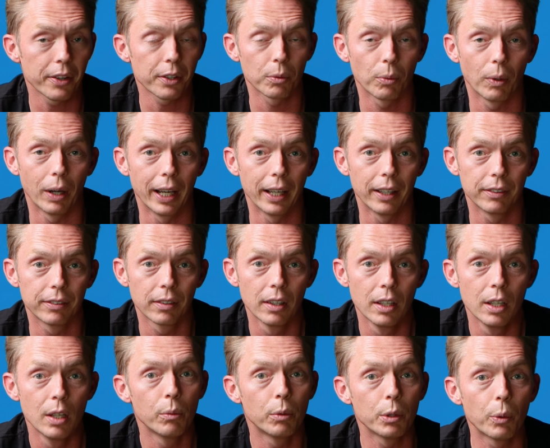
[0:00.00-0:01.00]
otherwise,
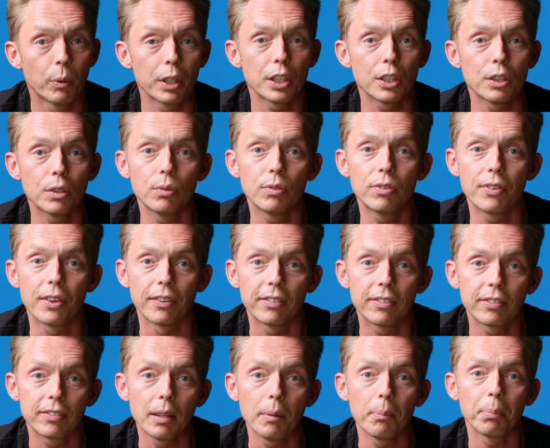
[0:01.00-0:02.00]
we want to use the
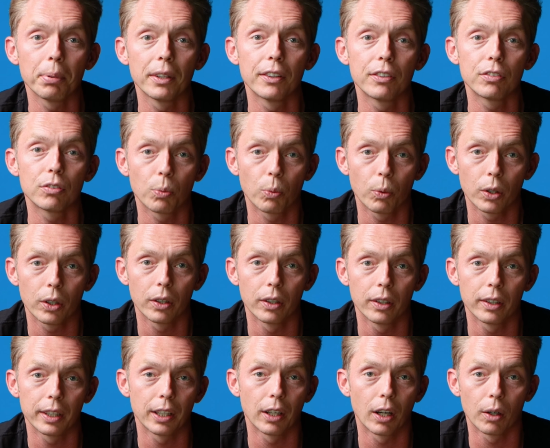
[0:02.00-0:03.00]
simplest
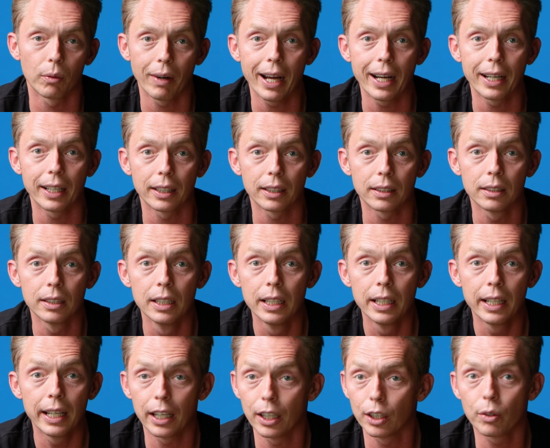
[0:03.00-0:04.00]
word in our writing.
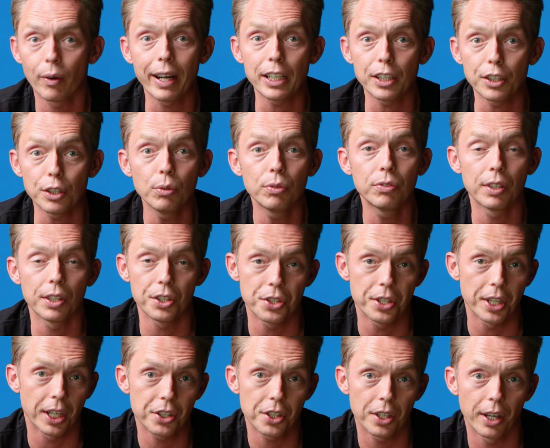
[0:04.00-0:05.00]
And a great usage
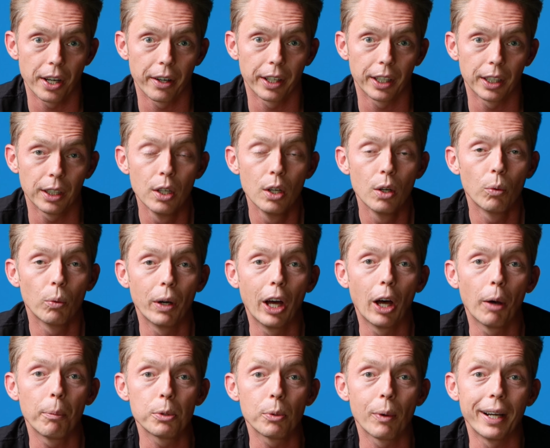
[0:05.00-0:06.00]
dictionary will
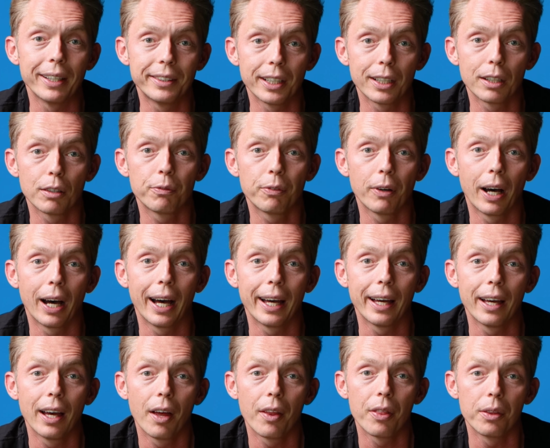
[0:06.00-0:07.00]
help you
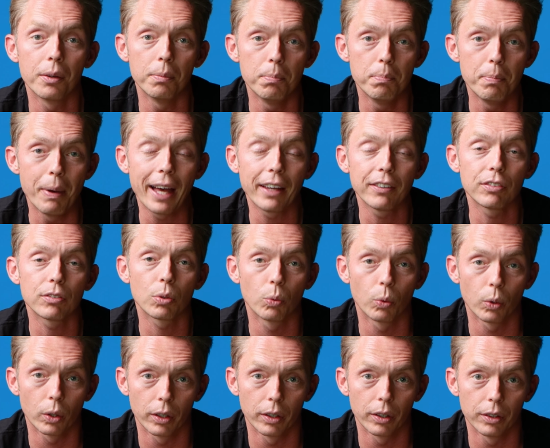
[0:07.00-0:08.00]
identify the best
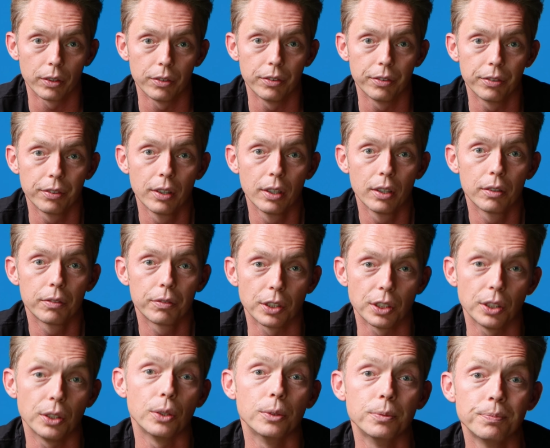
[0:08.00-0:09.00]
words for
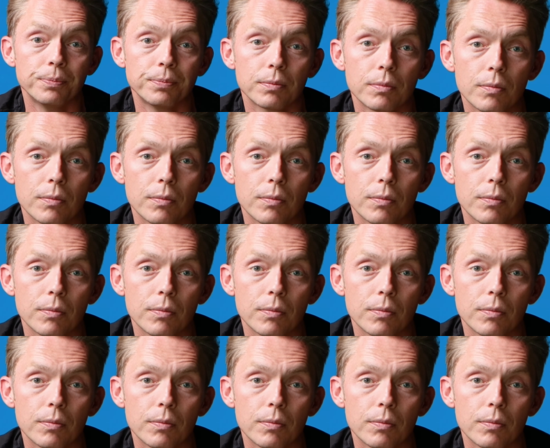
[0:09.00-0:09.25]
you.